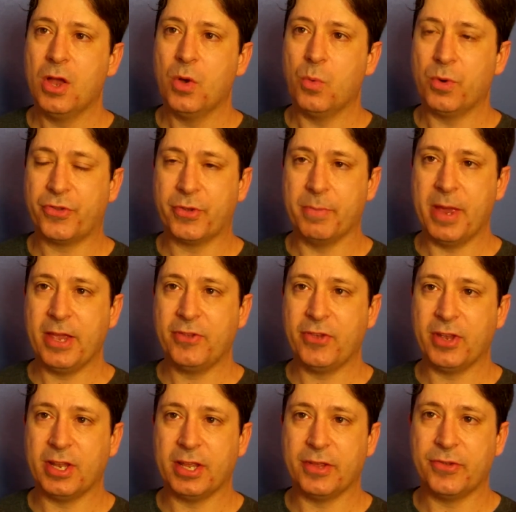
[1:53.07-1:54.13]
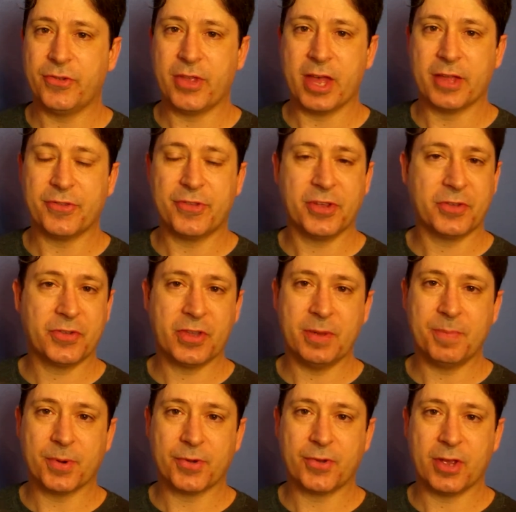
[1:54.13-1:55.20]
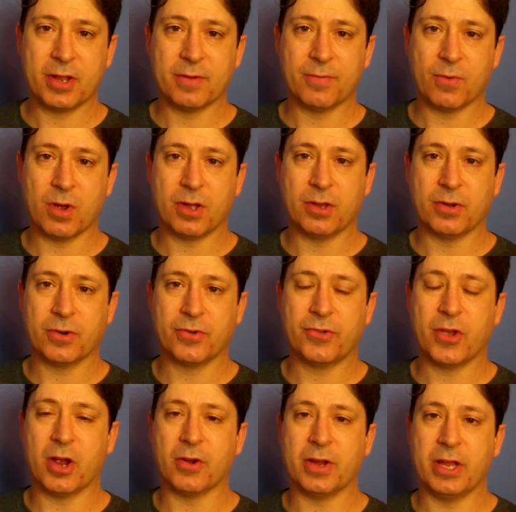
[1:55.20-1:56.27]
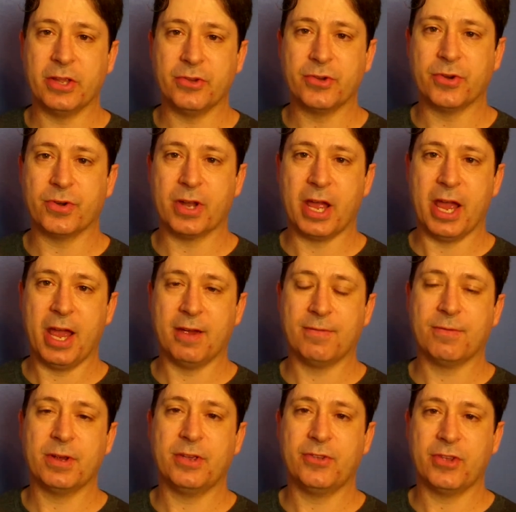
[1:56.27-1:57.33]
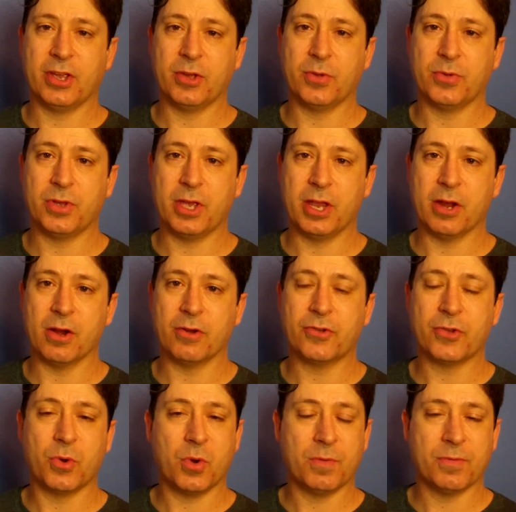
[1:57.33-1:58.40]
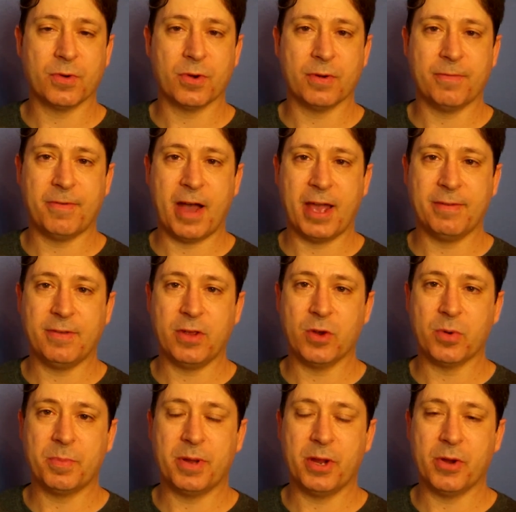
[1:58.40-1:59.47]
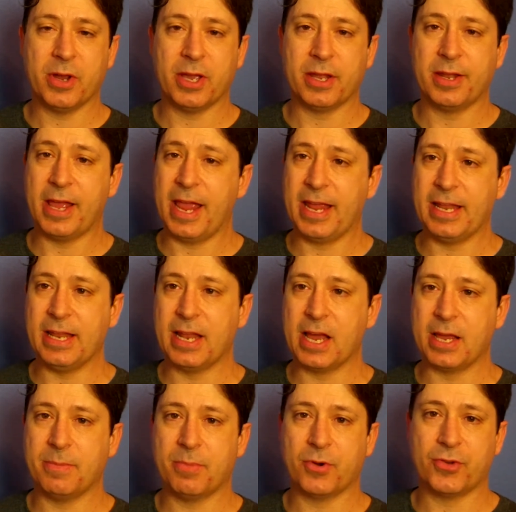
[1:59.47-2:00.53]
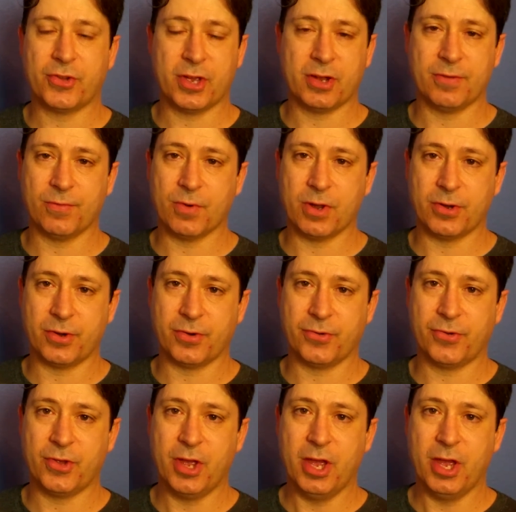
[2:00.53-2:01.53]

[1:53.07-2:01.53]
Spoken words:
What's amazing is that 60% of runners are injured every single year. So over a 5-year period, 89% of runners